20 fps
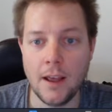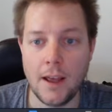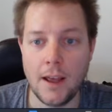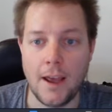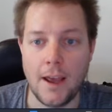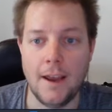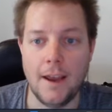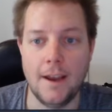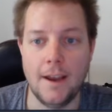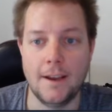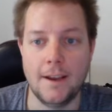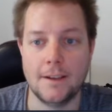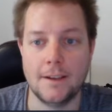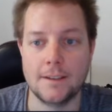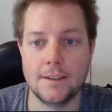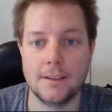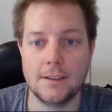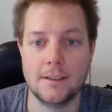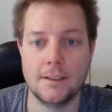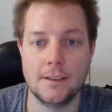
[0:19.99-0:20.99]
and
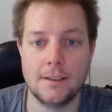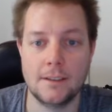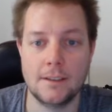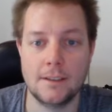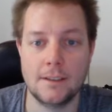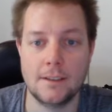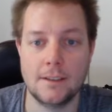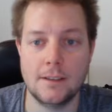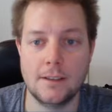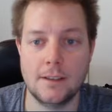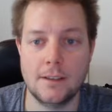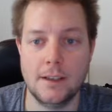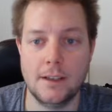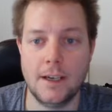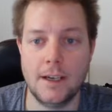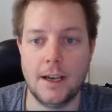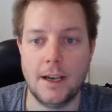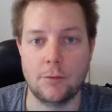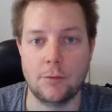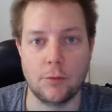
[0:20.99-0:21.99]
it
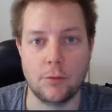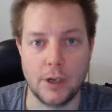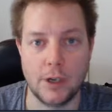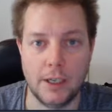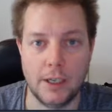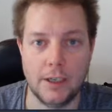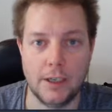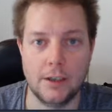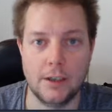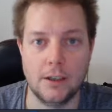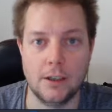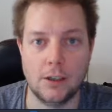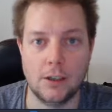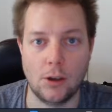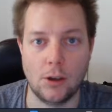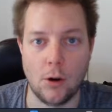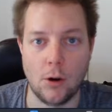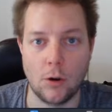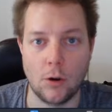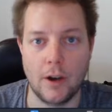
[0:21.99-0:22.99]
had really
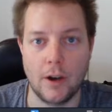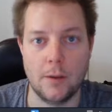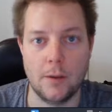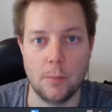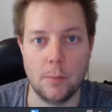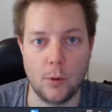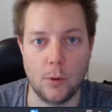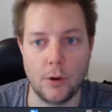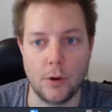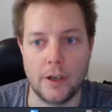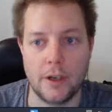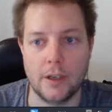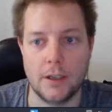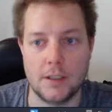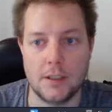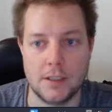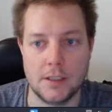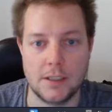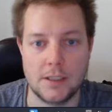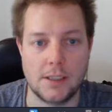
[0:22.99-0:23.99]
long and boring
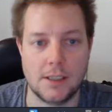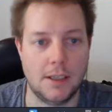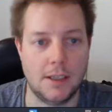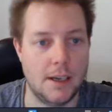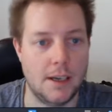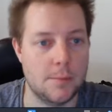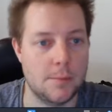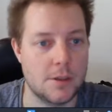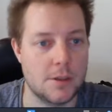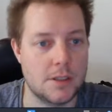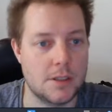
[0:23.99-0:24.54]
disclaimers.